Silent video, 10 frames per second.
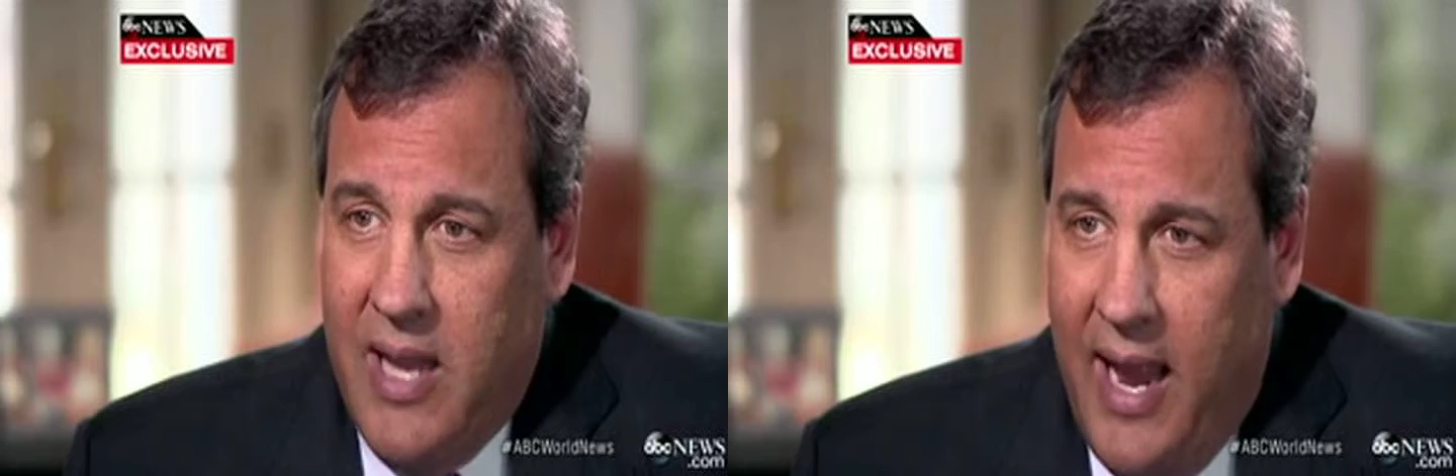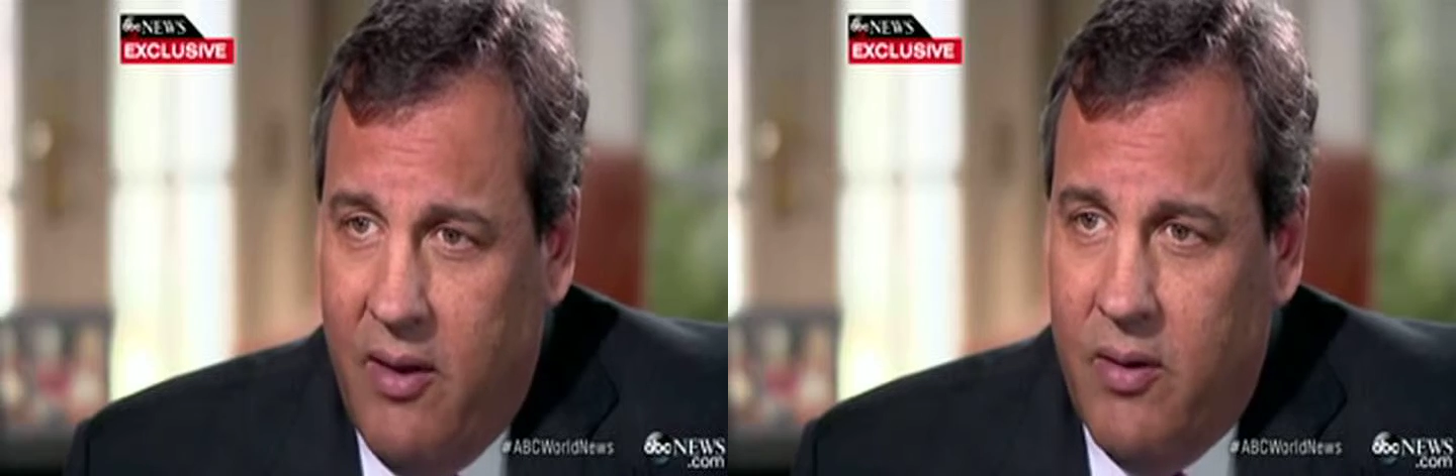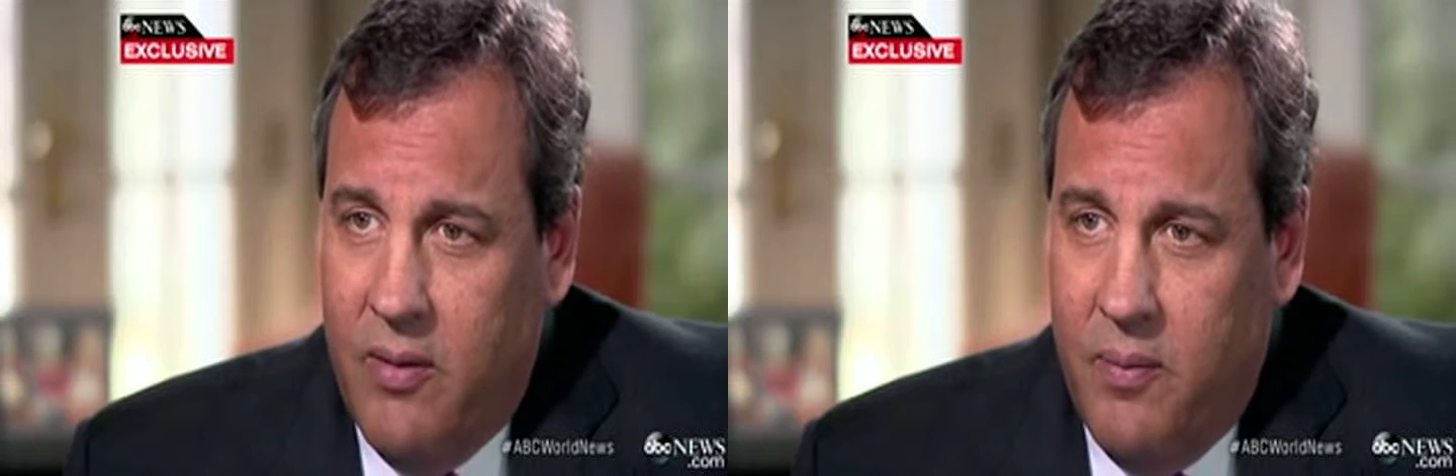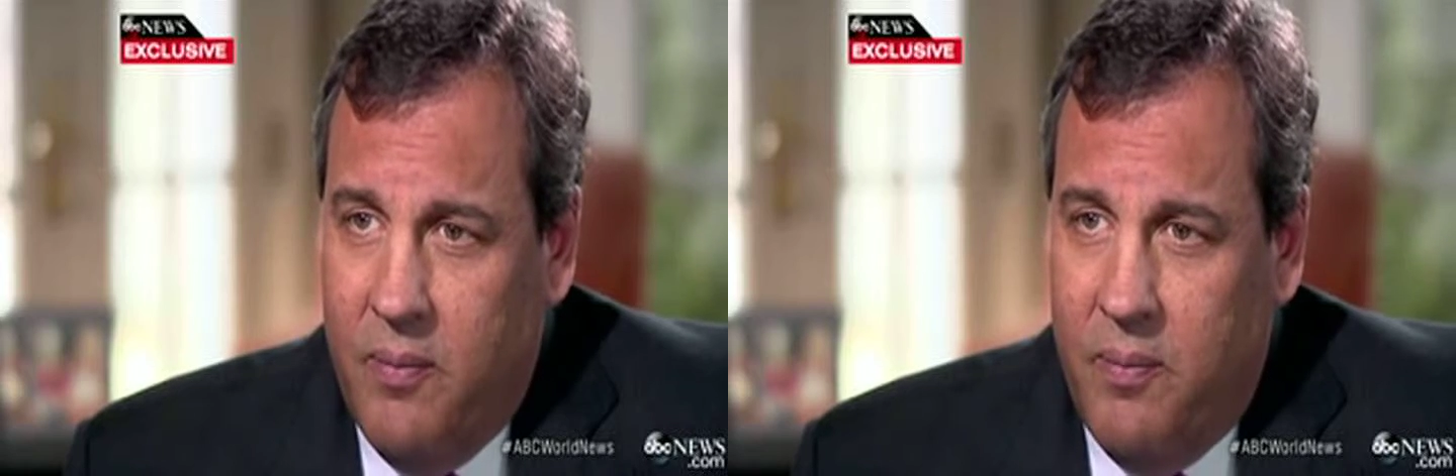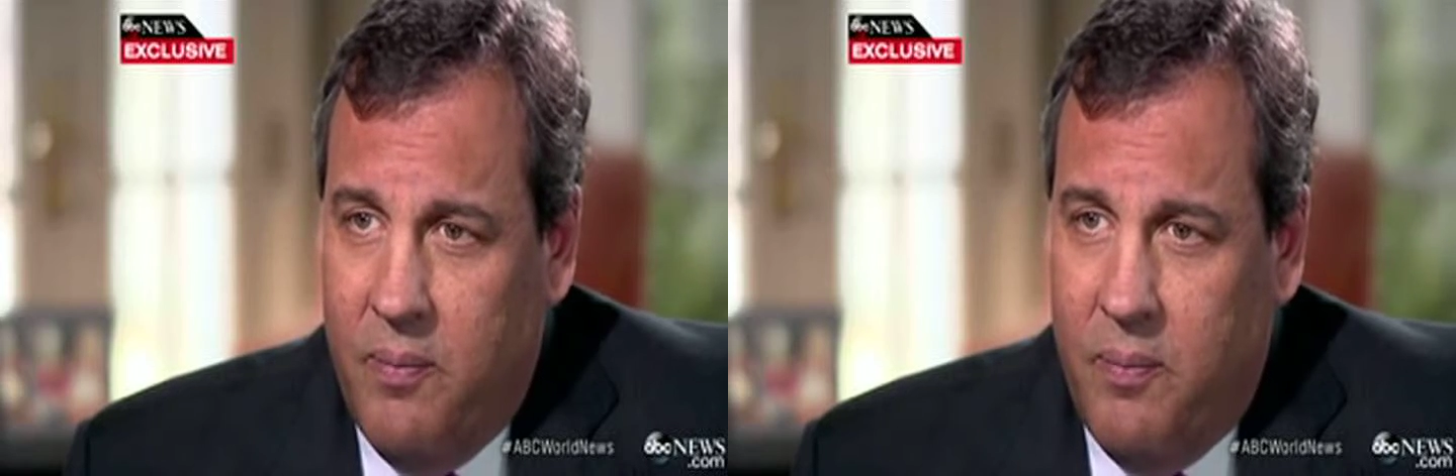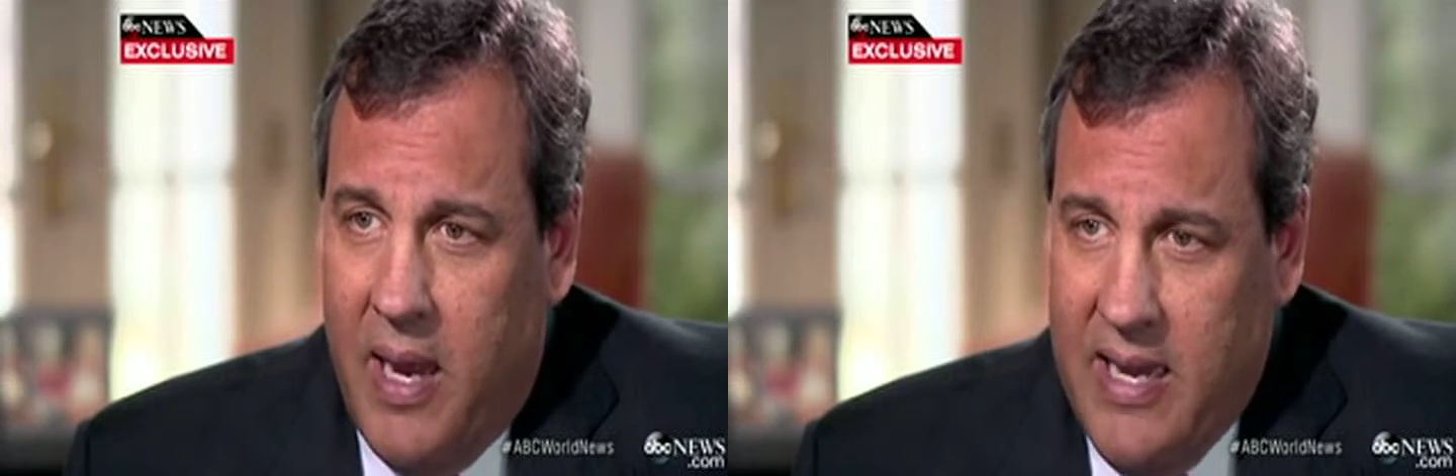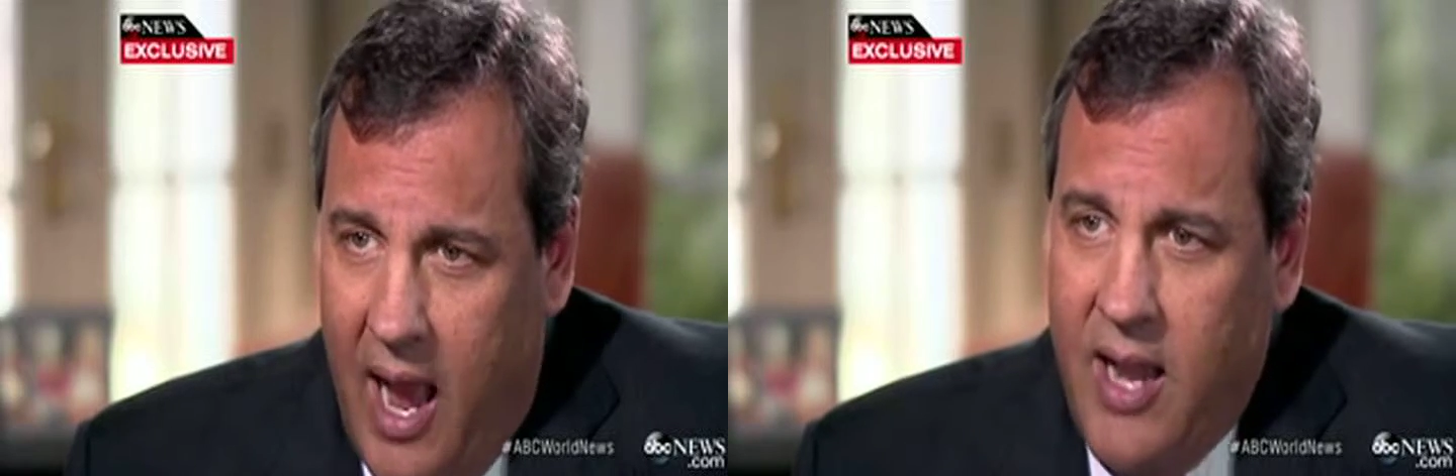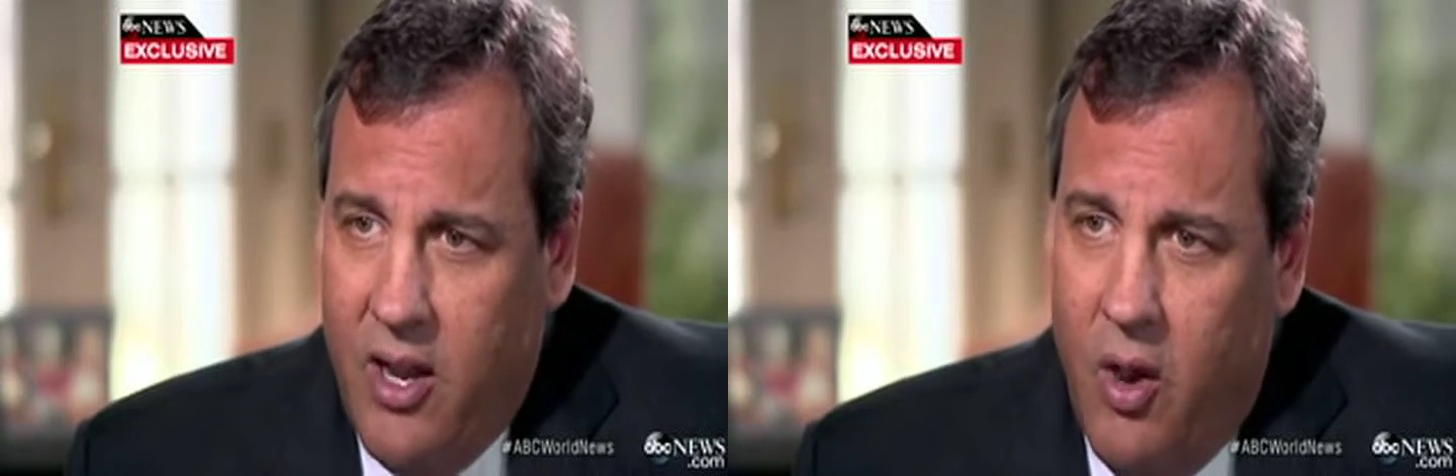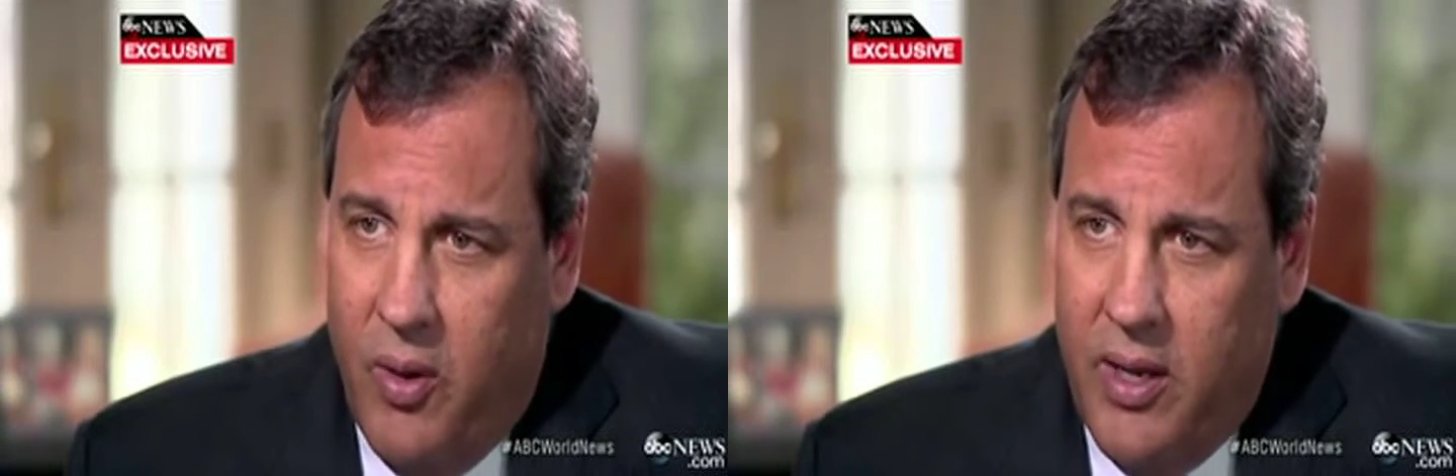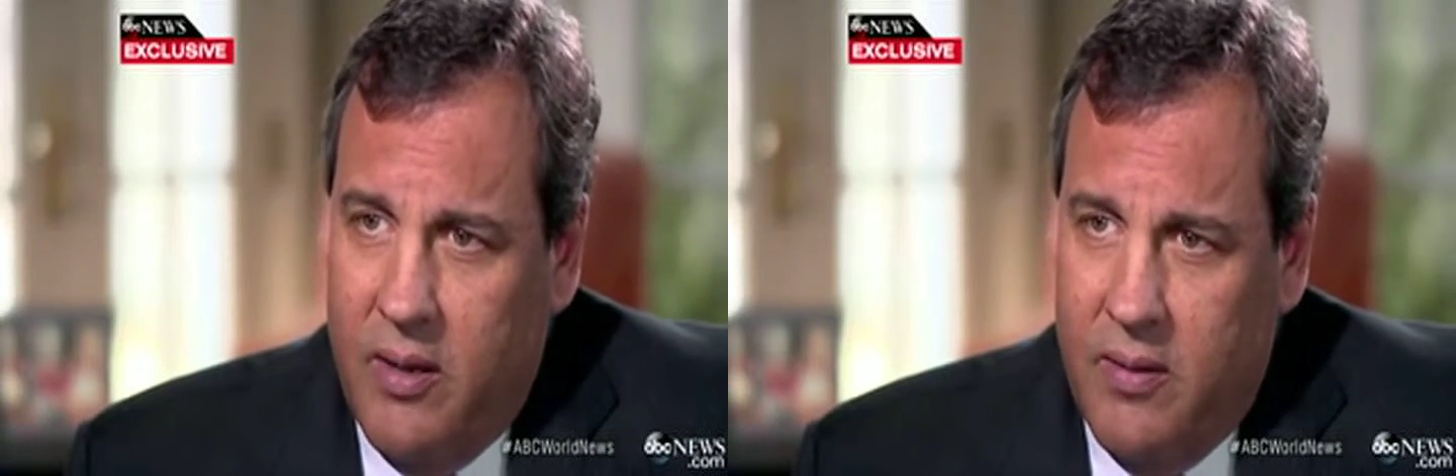down by not knowing.